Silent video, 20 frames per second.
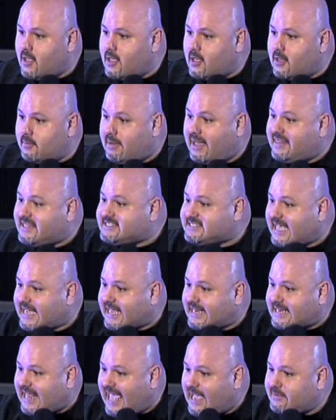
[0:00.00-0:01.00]
By the second
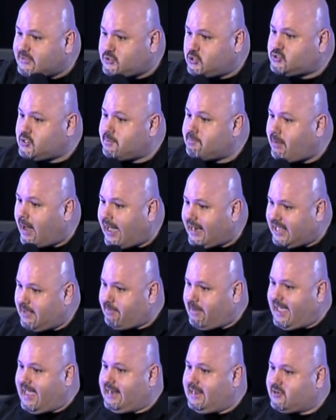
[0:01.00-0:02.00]
day, I was using body
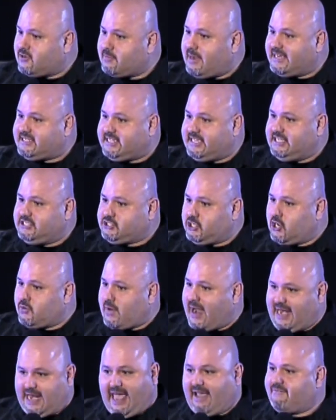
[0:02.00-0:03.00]
paint under my t shirt,
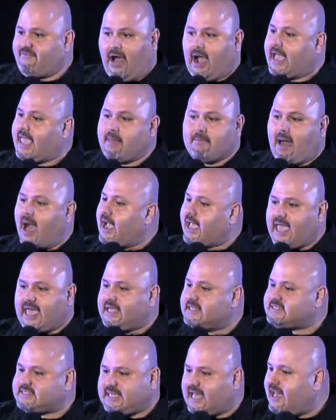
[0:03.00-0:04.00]
writing like Funky Monkey
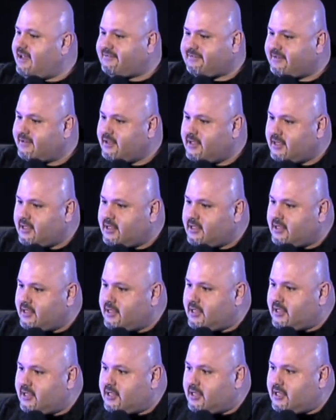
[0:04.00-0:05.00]
and stuff,
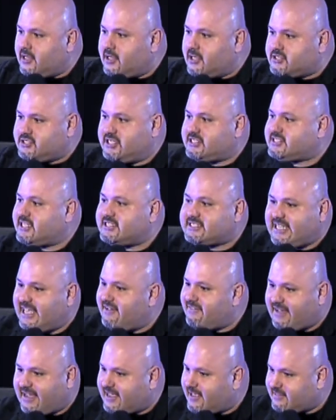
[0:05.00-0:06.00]
just to see if
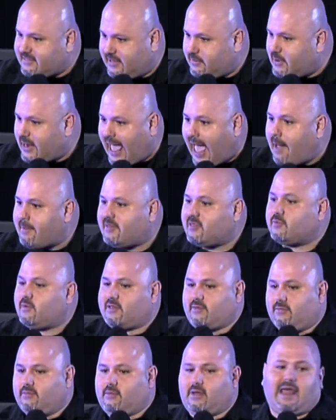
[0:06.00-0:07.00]
I could see what happens.
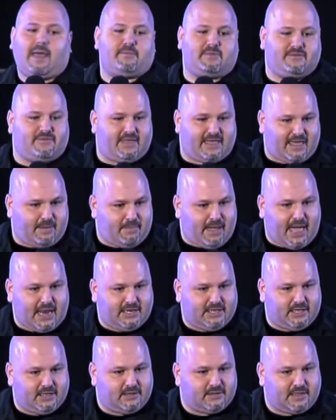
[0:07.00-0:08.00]
What, what happens if they get mad at
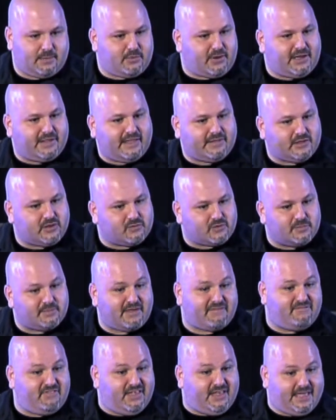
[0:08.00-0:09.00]
you? They bring in that little room, they
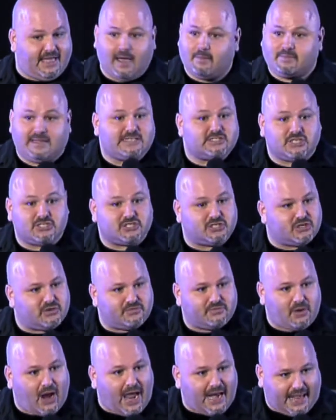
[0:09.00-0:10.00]
fill you up. That's just a Good
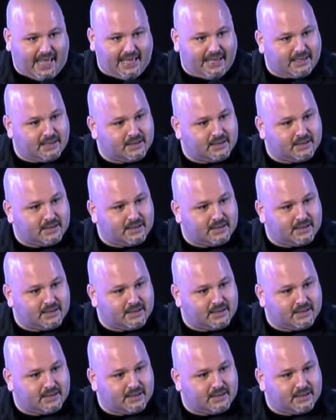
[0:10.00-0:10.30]
Friday.